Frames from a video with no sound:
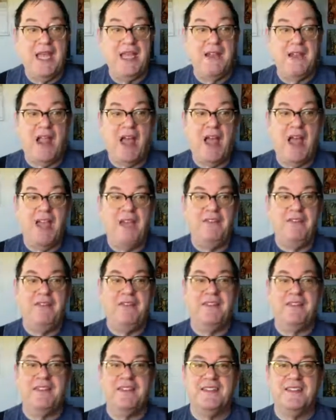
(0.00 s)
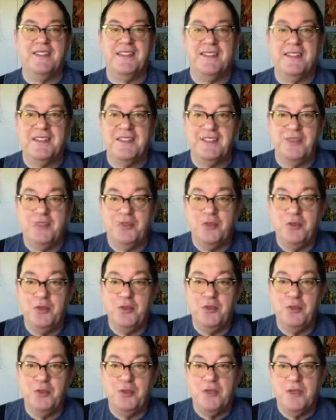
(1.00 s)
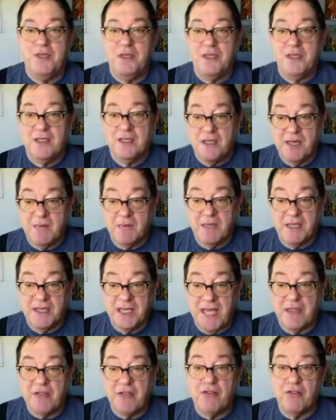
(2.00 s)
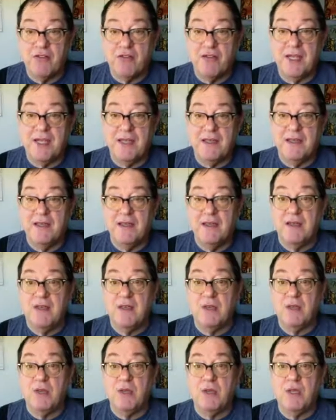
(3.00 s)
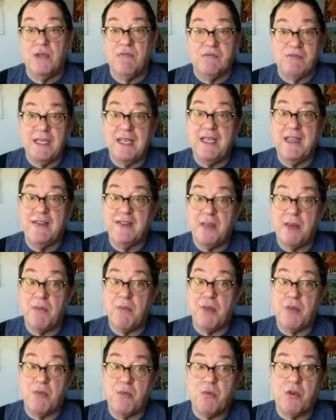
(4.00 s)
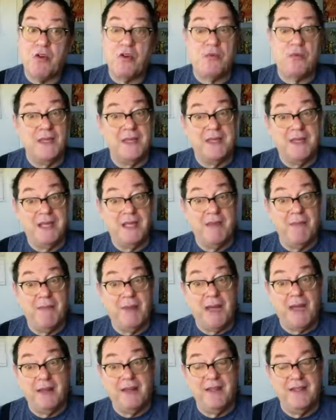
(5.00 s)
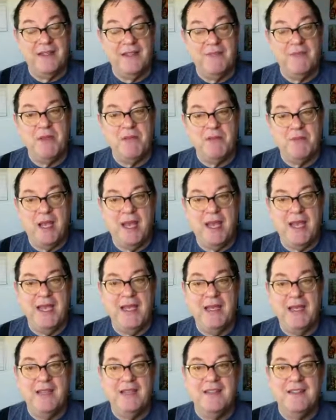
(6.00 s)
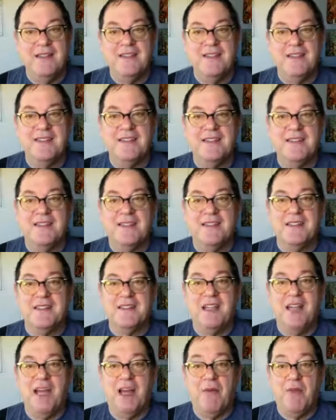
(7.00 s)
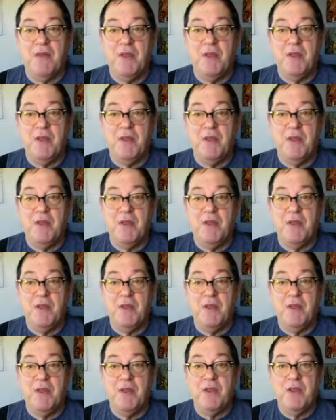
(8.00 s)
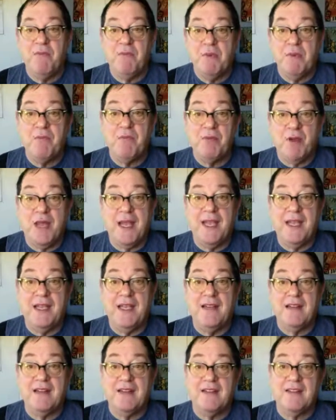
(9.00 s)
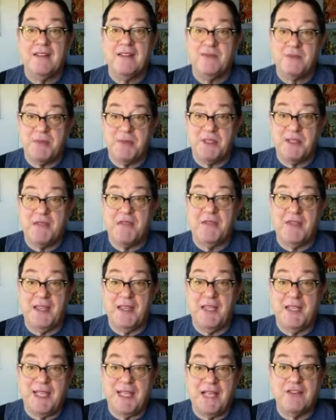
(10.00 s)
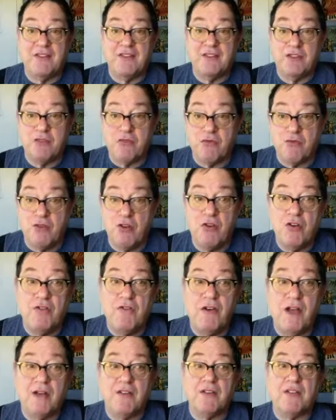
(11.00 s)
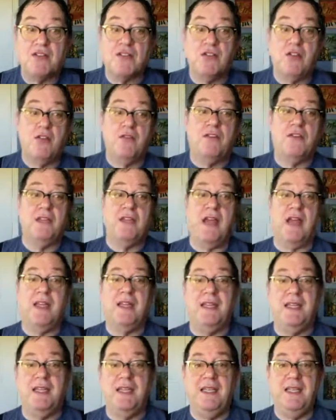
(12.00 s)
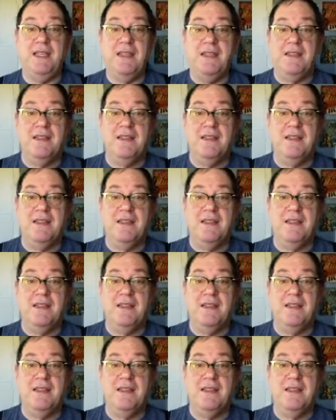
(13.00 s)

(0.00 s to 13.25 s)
every weekday live to come together and we read some of the word, we think about it, and we pray. We've been praying specifically against coronavirus, COVID 19.